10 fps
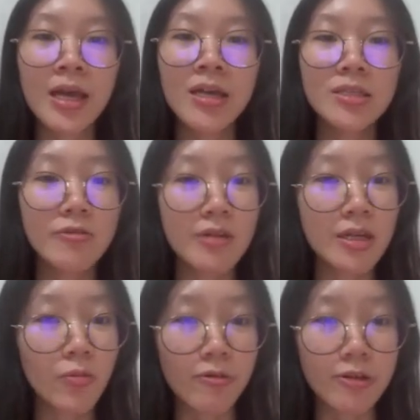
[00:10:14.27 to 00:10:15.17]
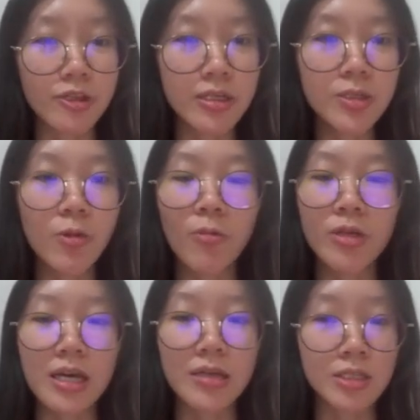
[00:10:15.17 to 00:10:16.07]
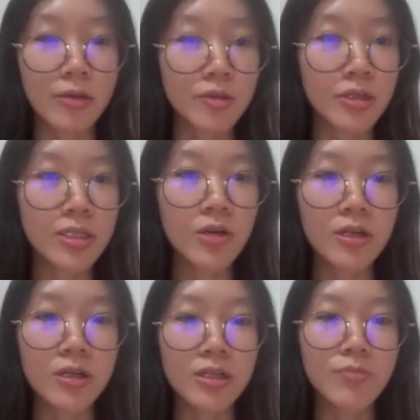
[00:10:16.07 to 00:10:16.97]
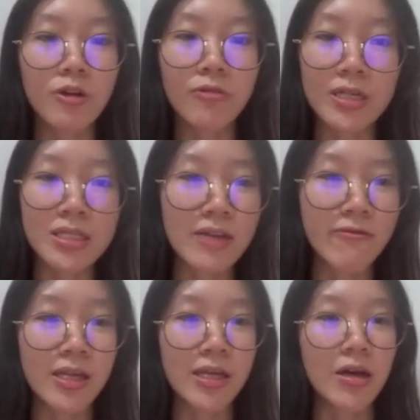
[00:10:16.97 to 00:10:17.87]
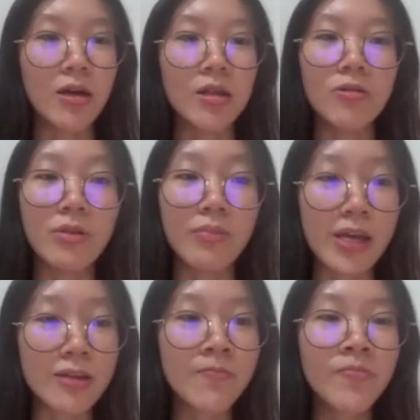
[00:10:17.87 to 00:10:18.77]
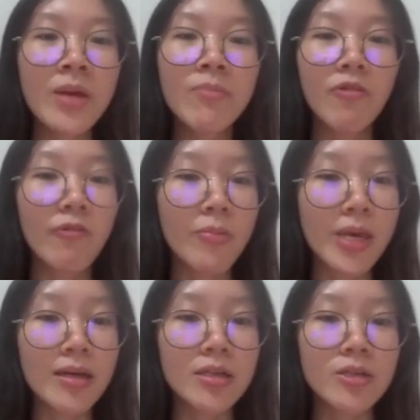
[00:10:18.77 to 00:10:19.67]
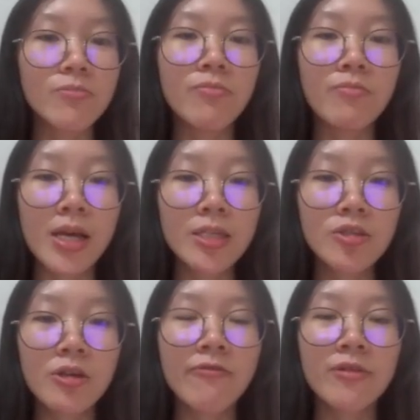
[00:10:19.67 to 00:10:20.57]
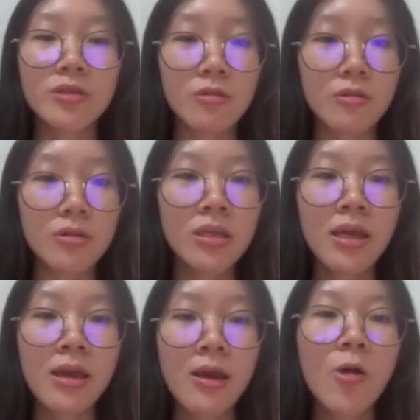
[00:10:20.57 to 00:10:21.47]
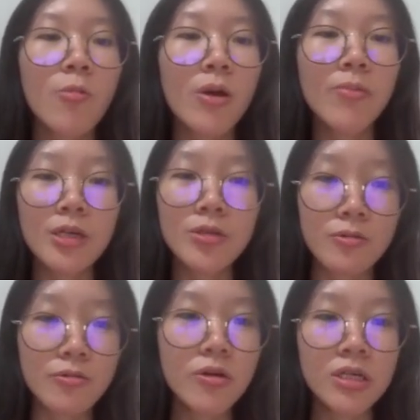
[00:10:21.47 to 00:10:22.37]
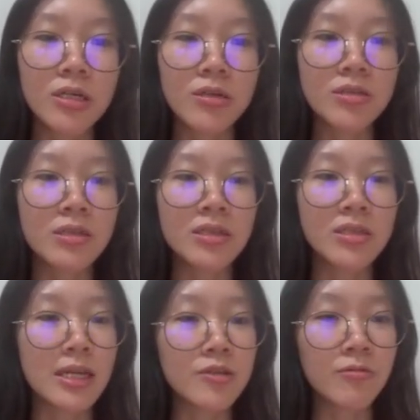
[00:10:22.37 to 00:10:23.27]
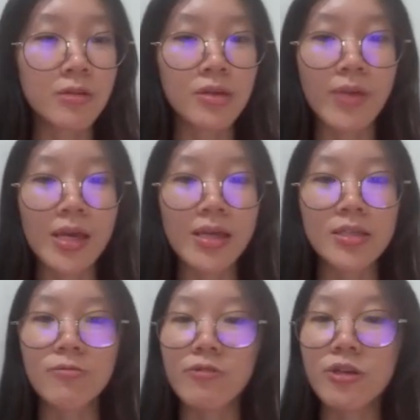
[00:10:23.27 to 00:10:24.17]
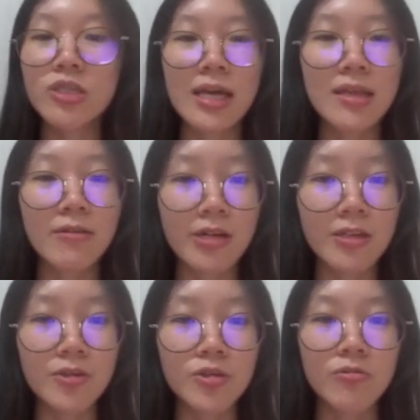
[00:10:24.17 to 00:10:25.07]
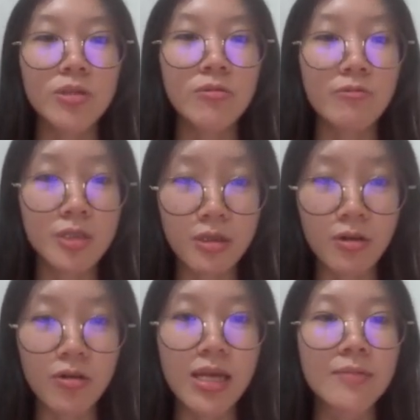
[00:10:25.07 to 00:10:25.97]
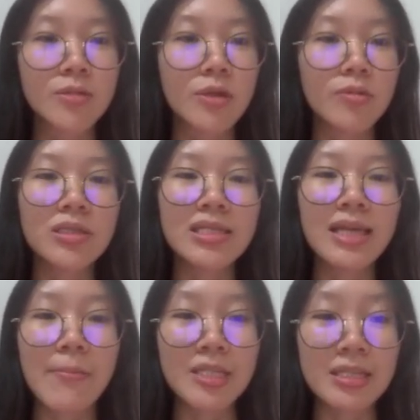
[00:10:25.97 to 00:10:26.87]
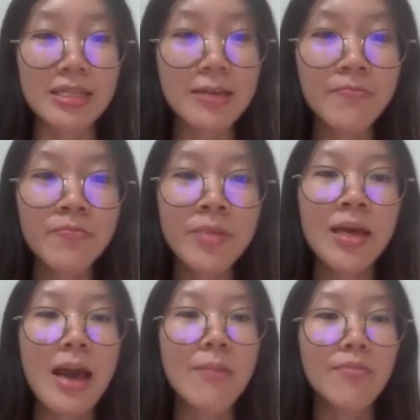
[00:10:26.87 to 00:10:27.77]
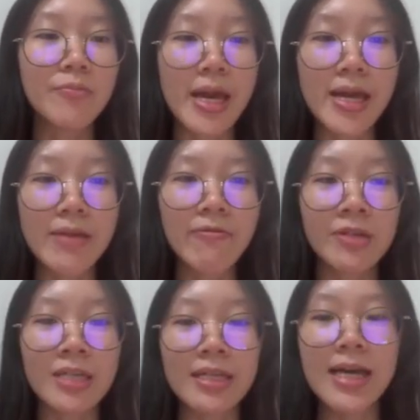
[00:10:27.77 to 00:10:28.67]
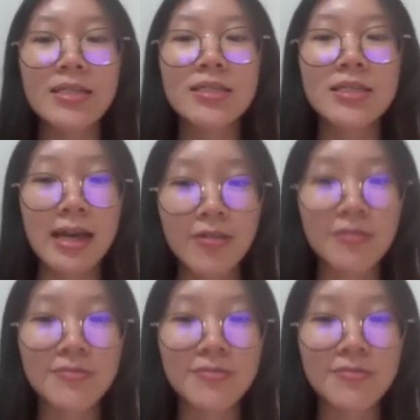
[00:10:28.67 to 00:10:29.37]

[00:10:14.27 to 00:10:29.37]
During operations, water absorption occurs progressively along the bed, performing a mass transfer zone. When breakthrough occurs, the saturated bed is regenerated to restore the absorption capacity and prepare it for the next cycle.